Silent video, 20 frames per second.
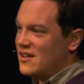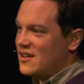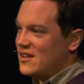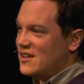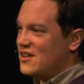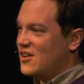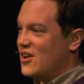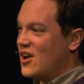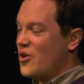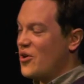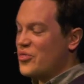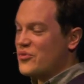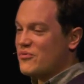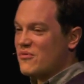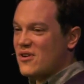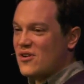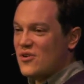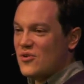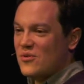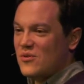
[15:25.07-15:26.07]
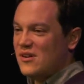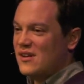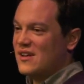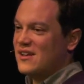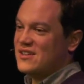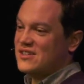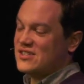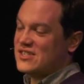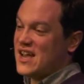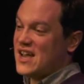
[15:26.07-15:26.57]
You go through,
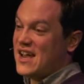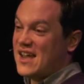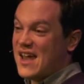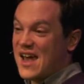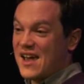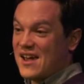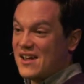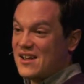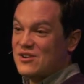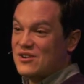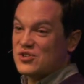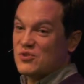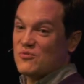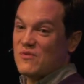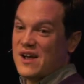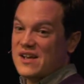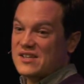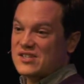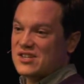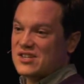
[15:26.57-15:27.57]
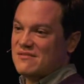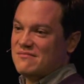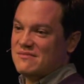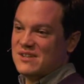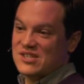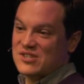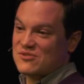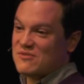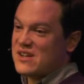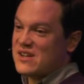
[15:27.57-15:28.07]
you say, hey, here's a risk,
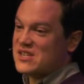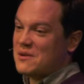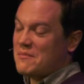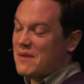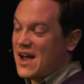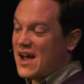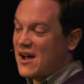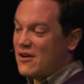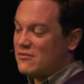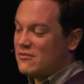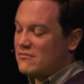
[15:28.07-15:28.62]
it's stressing me out,